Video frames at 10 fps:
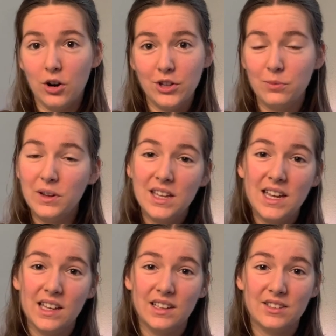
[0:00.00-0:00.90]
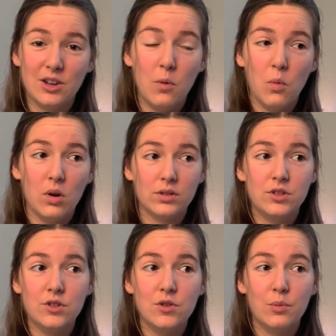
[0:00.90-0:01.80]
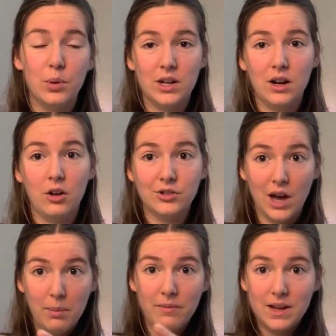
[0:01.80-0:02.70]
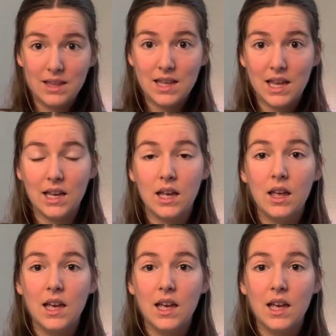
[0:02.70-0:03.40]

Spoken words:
You really don't want to put it on top of anything,